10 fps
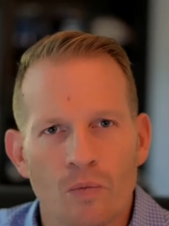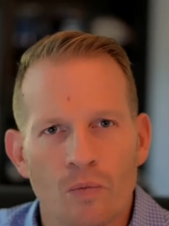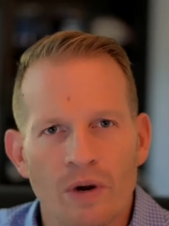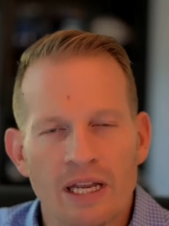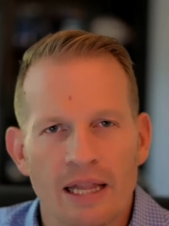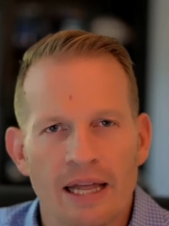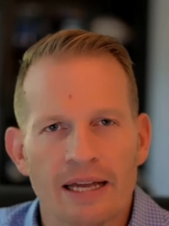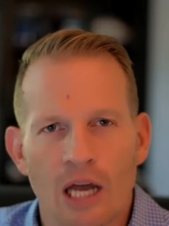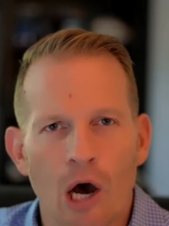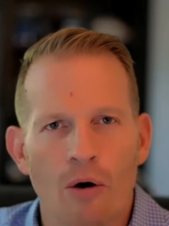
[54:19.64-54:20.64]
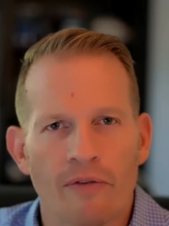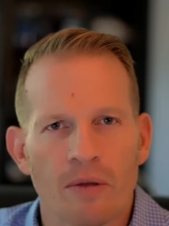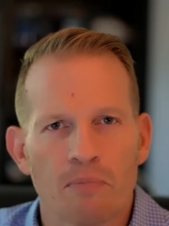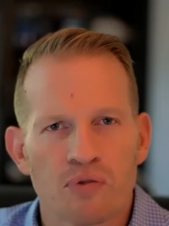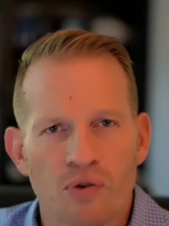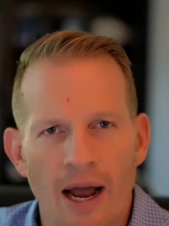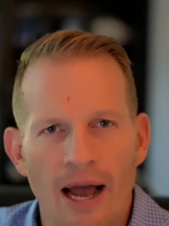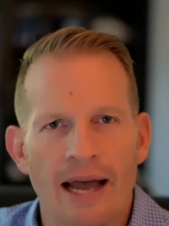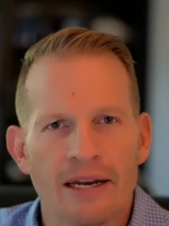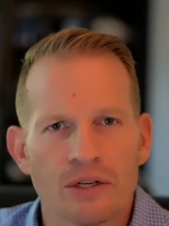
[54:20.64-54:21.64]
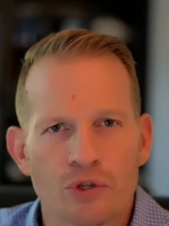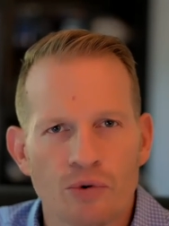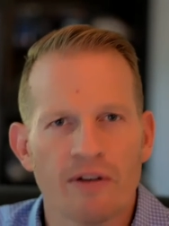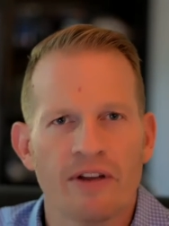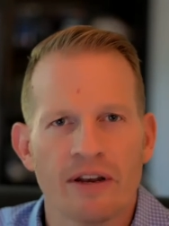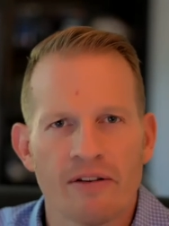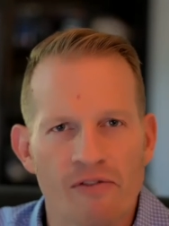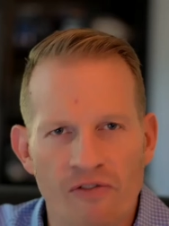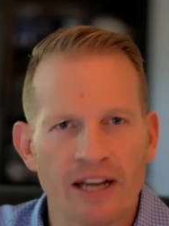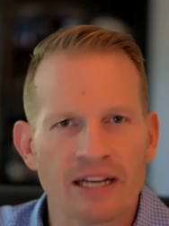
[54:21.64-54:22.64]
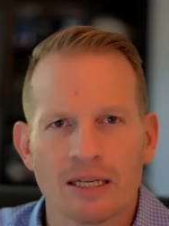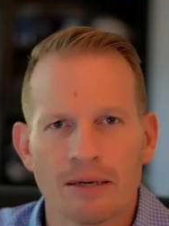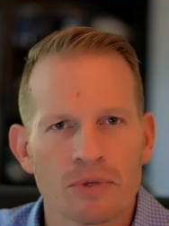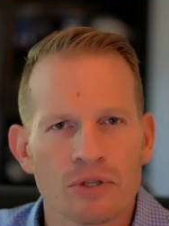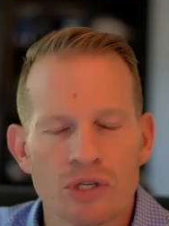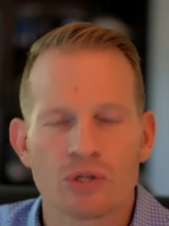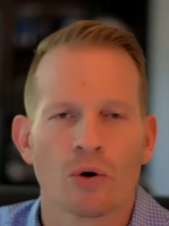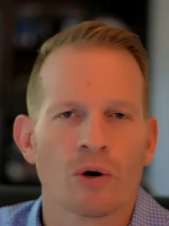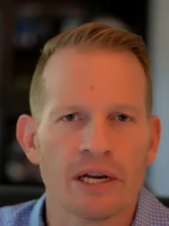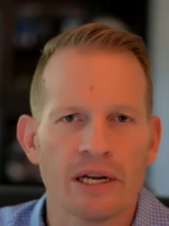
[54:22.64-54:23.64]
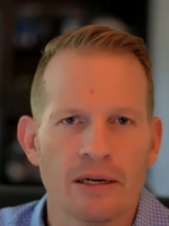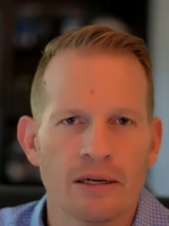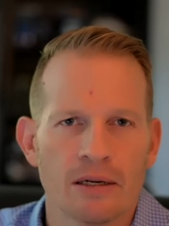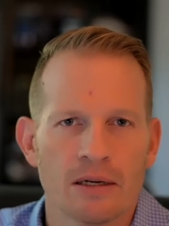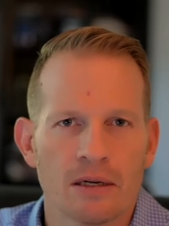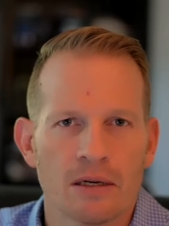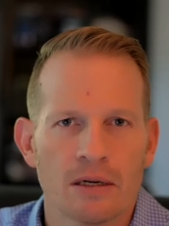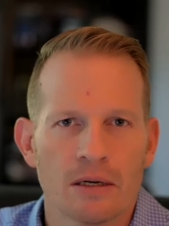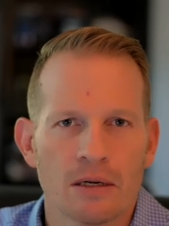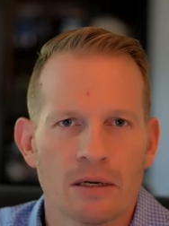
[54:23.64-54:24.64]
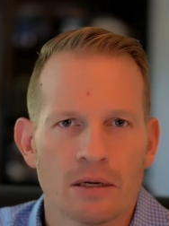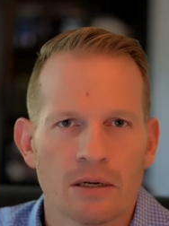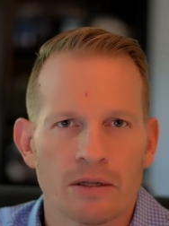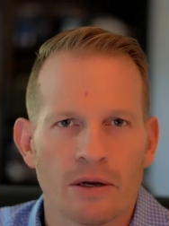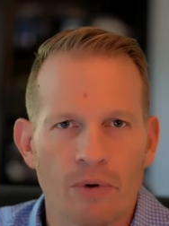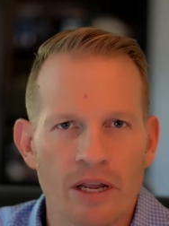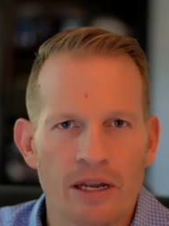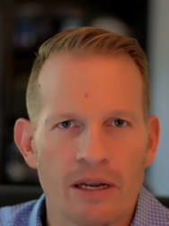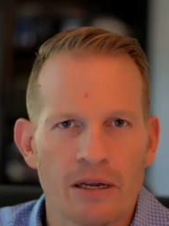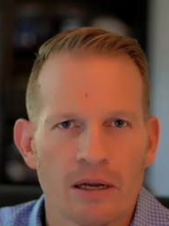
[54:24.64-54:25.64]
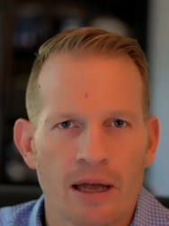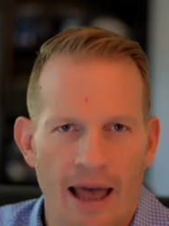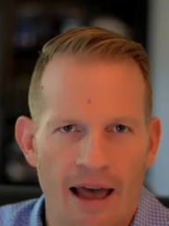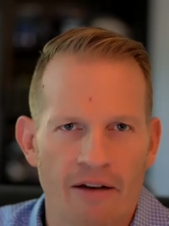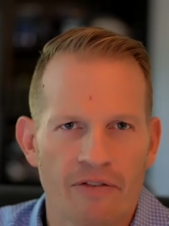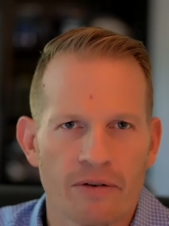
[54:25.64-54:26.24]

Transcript: we can let go of the pride driven victim story that we have.